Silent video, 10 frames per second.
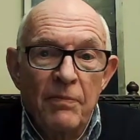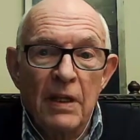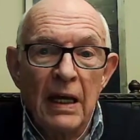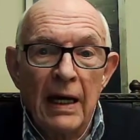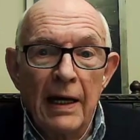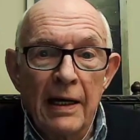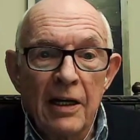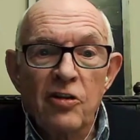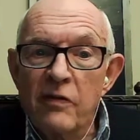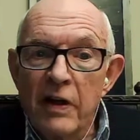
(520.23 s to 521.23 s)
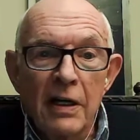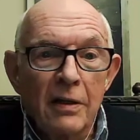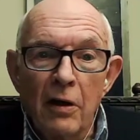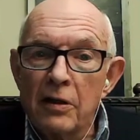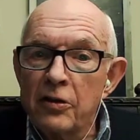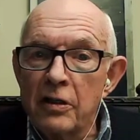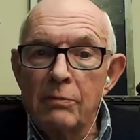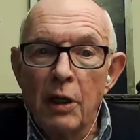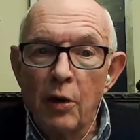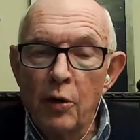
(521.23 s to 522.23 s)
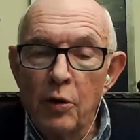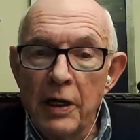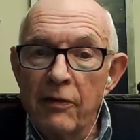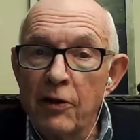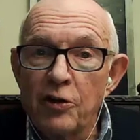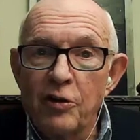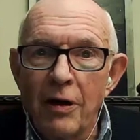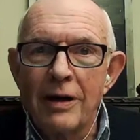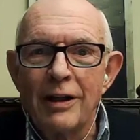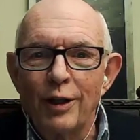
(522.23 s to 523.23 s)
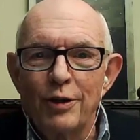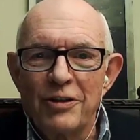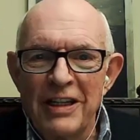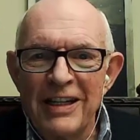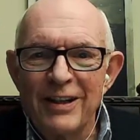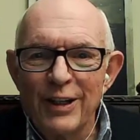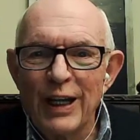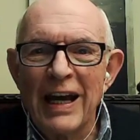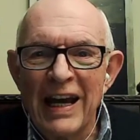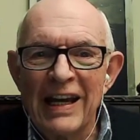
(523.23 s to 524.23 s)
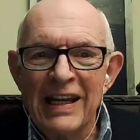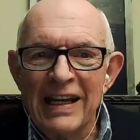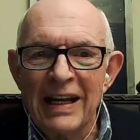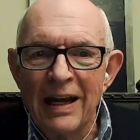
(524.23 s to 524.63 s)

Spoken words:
is a very long-term low, and the stock looks eager to hang in.